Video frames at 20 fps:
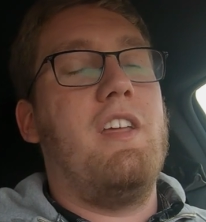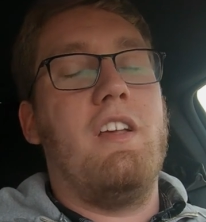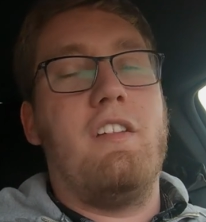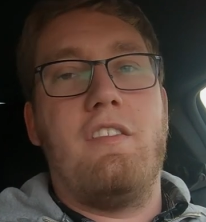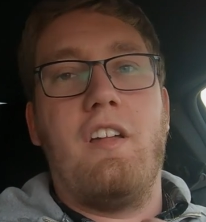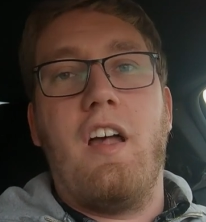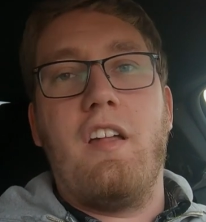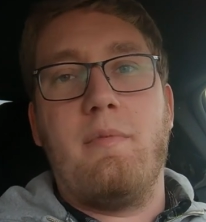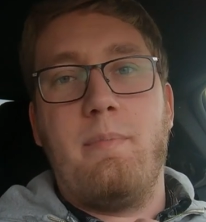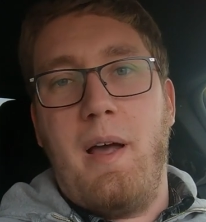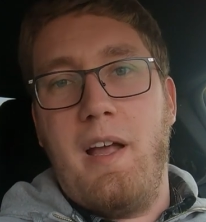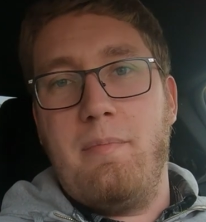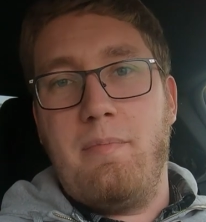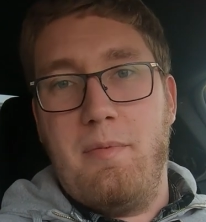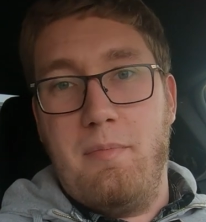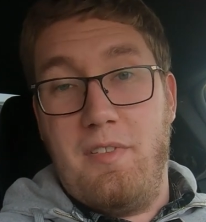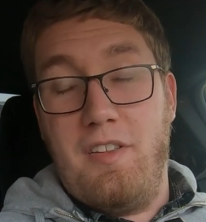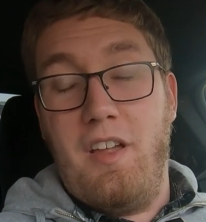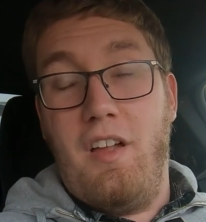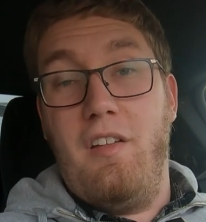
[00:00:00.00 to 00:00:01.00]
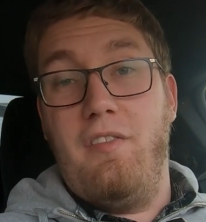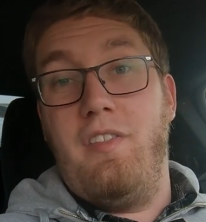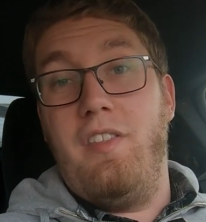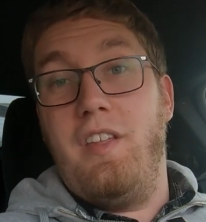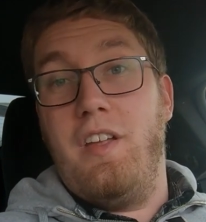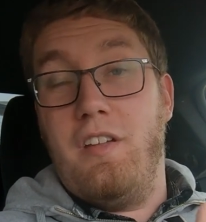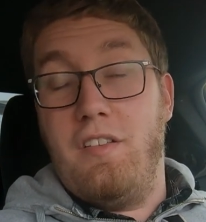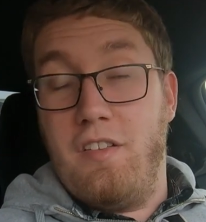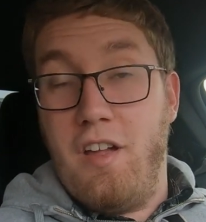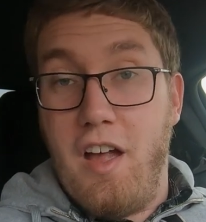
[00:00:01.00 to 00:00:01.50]
the exhaust pipes themselves
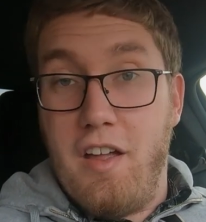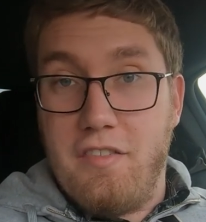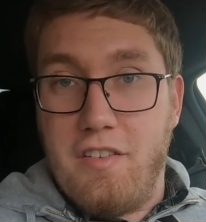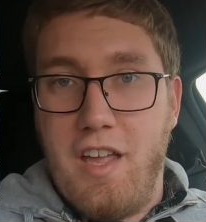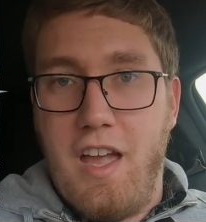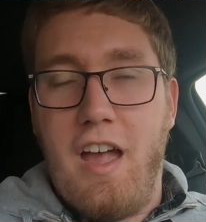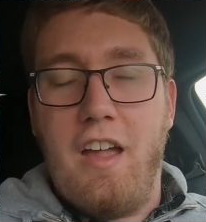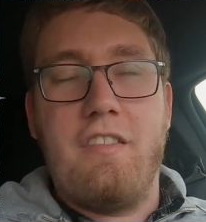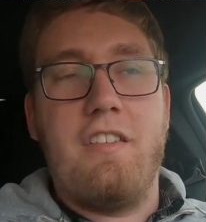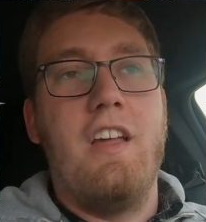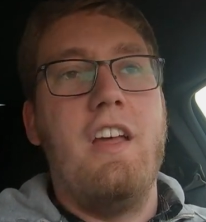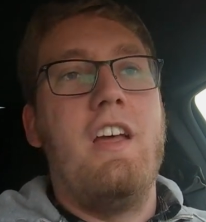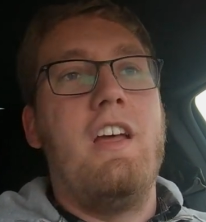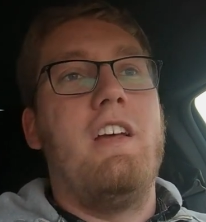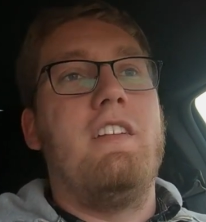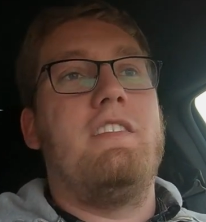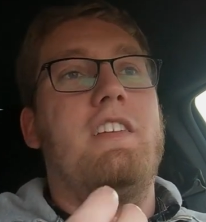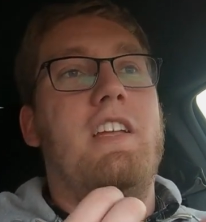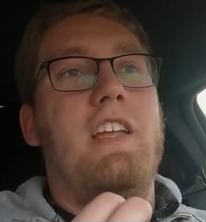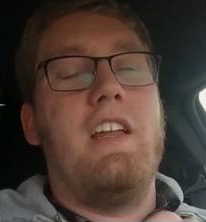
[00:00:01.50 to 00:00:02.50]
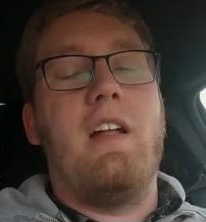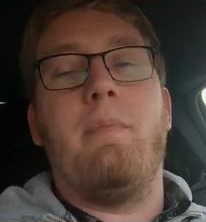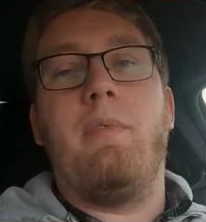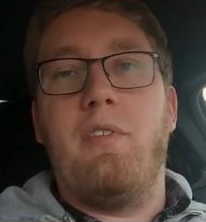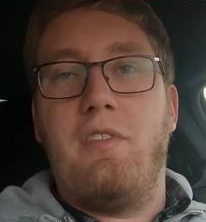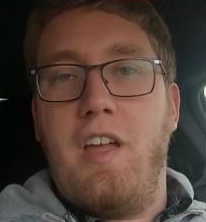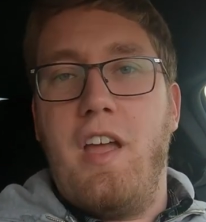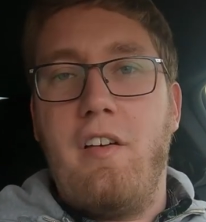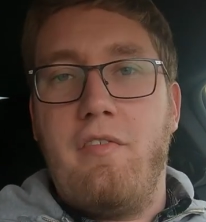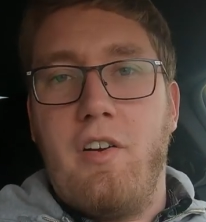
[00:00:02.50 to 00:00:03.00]
and the exhaust gas to heat up
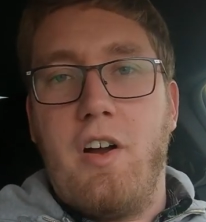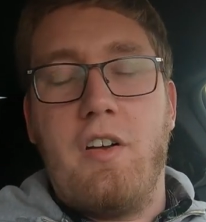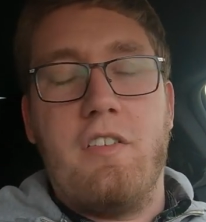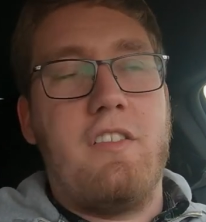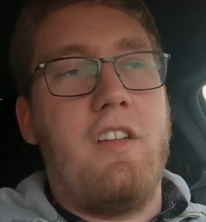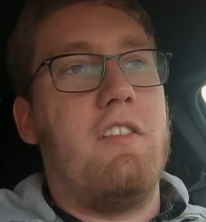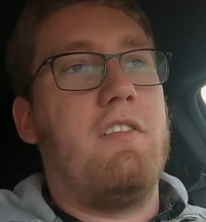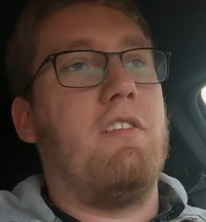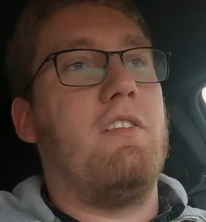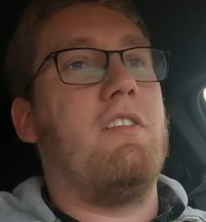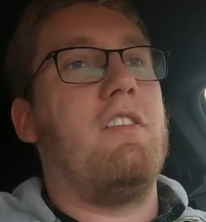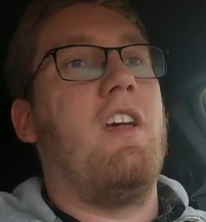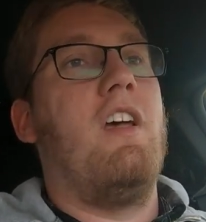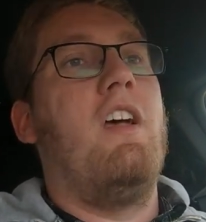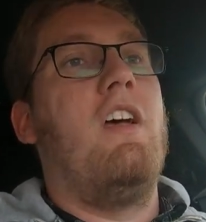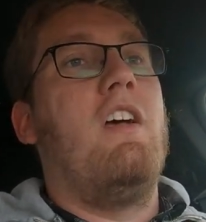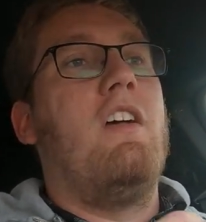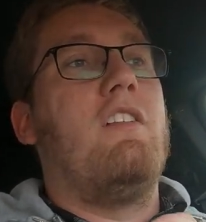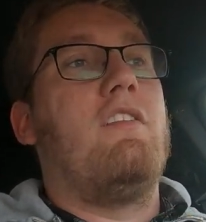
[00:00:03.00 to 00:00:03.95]
those AFR sensors.